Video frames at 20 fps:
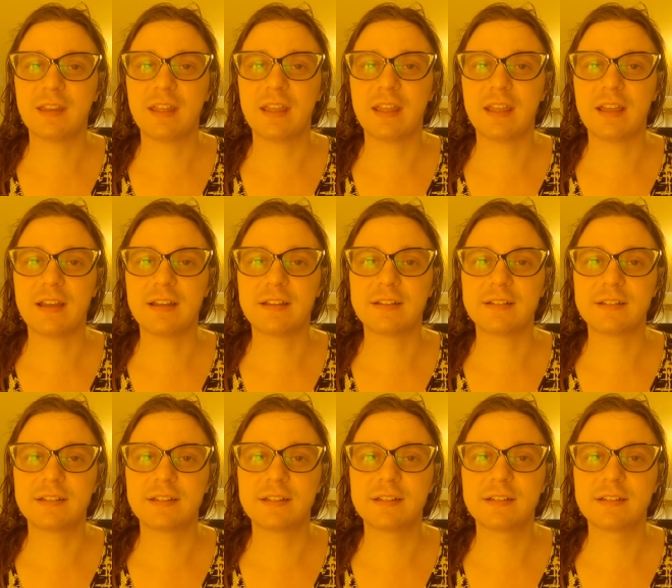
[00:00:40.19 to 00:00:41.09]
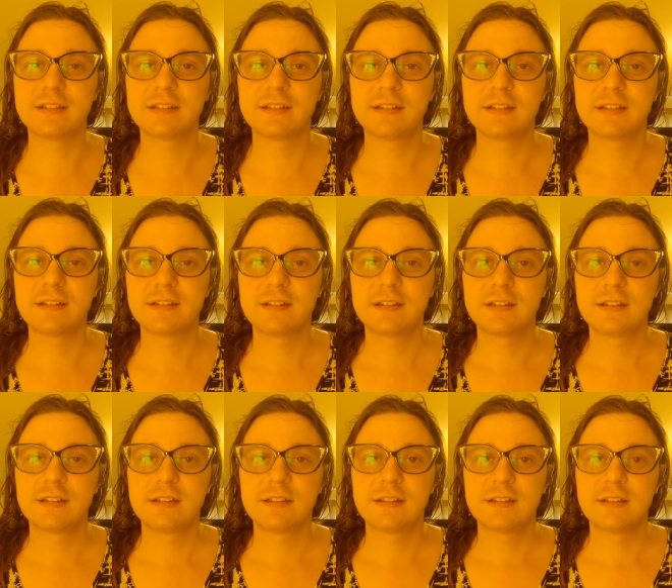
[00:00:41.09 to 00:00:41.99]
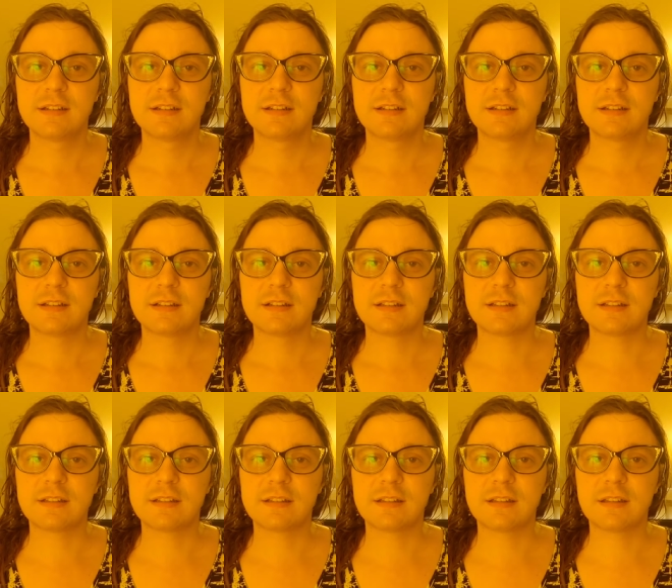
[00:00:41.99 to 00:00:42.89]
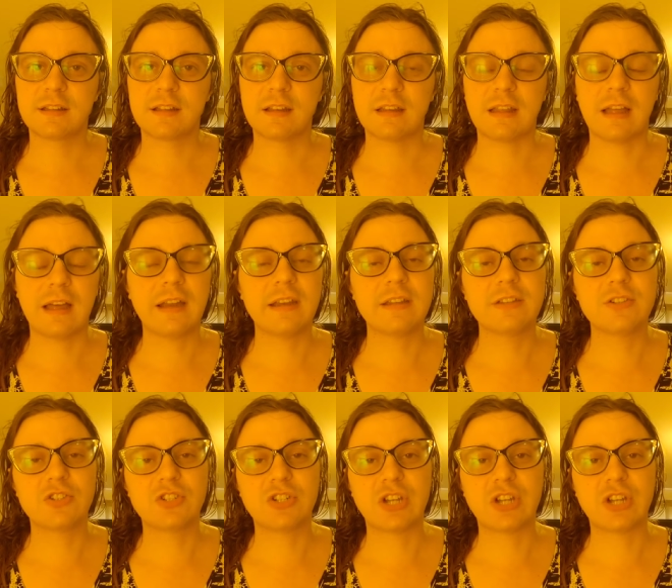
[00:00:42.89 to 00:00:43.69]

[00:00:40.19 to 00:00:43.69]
And a lot is